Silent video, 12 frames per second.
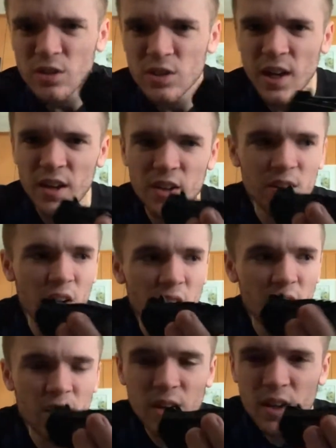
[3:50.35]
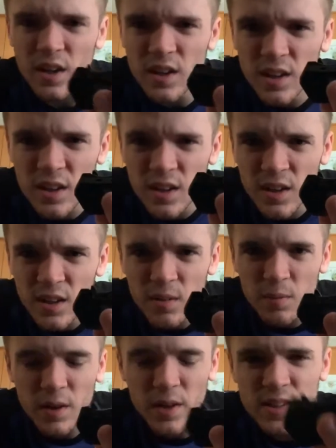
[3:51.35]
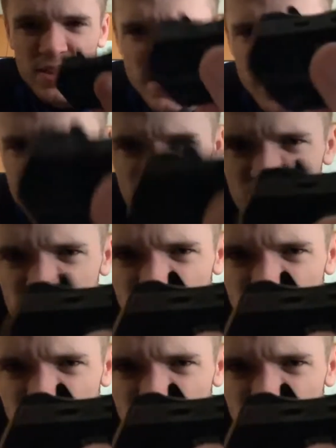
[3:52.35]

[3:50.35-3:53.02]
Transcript: it's kind of dark in here, but it says,